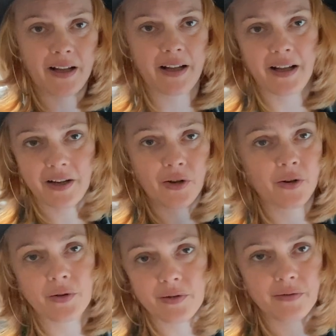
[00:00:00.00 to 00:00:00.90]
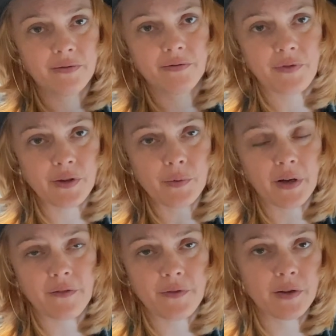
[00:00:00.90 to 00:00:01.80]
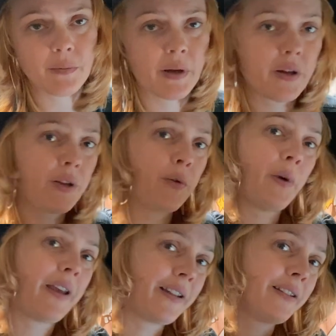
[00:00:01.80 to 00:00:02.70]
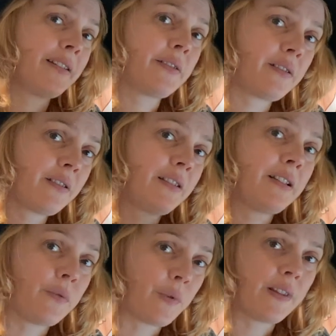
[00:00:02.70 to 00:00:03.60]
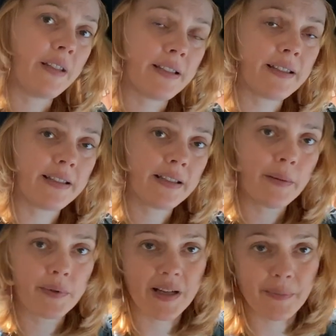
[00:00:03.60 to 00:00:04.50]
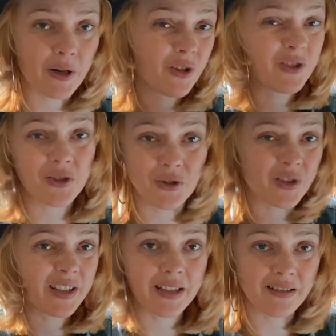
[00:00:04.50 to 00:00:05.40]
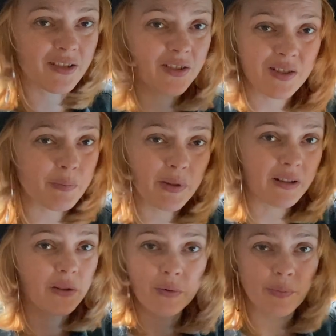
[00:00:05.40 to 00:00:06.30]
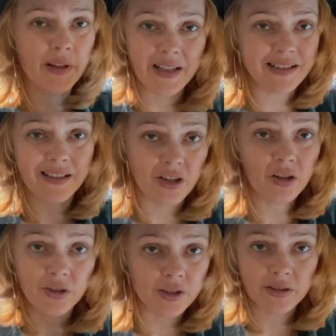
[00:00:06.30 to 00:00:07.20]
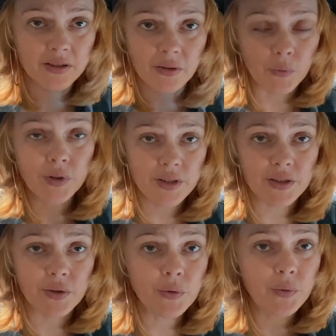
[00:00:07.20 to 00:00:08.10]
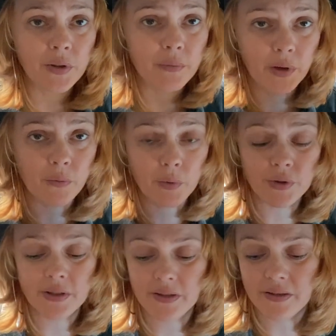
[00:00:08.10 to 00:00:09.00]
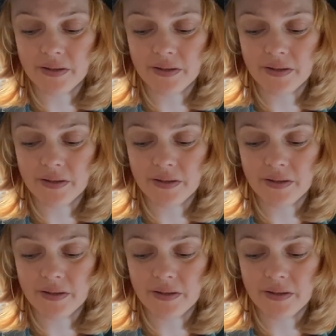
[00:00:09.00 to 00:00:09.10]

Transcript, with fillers: I can't feel what I feel about you and deal with this at the same time. I can't juggle it, I can't spin those plates, I can't, I want to, I, I want,